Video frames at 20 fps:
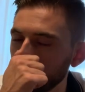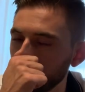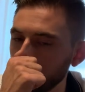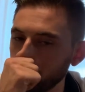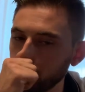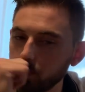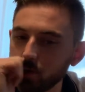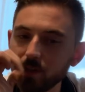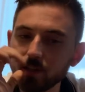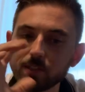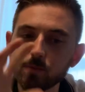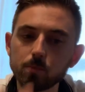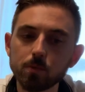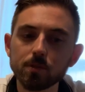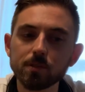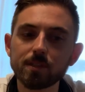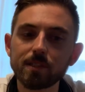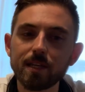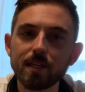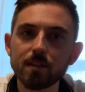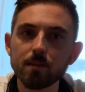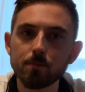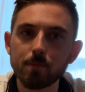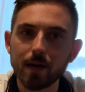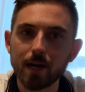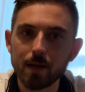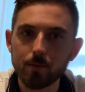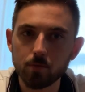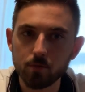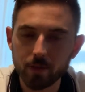But we we'll see in the
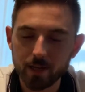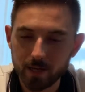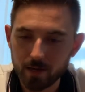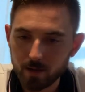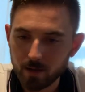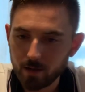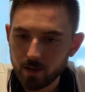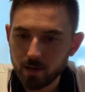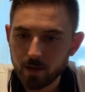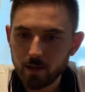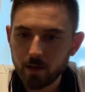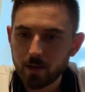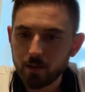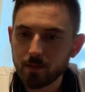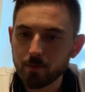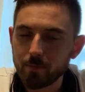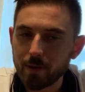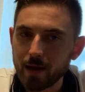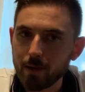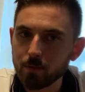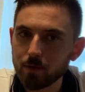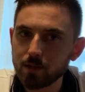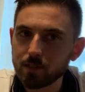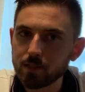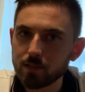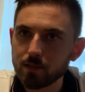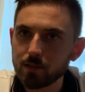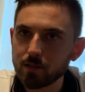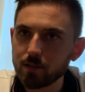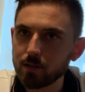Bible that the Bible
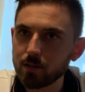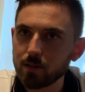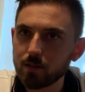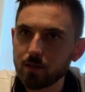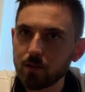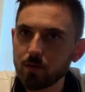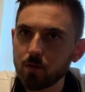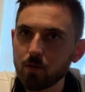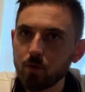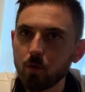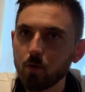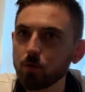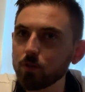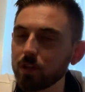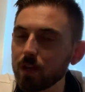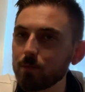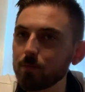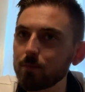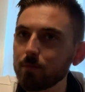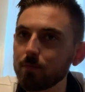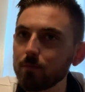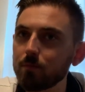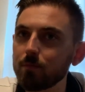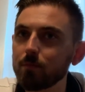doesn't hold them